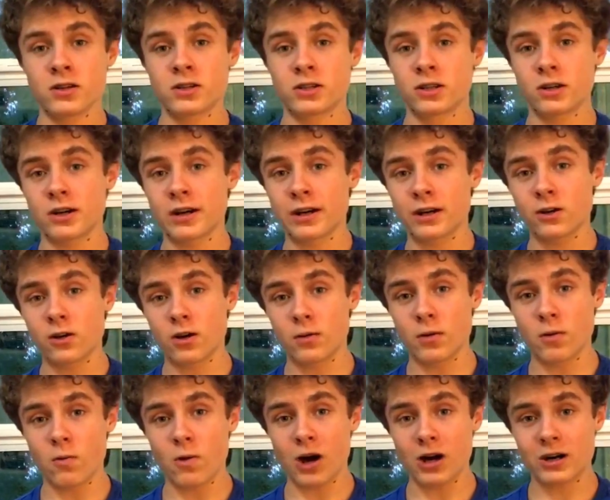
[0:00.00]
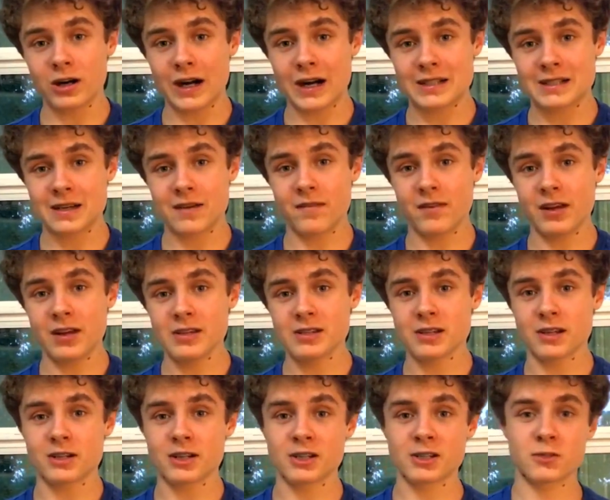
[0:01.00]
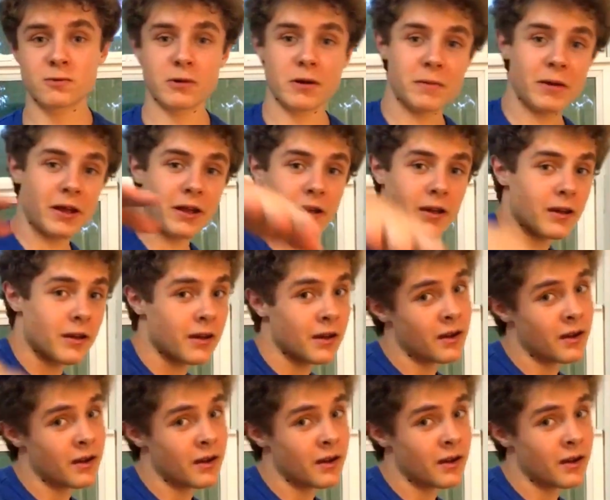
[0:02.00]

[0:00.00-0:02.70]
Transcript: During normal water activity, such as swimming,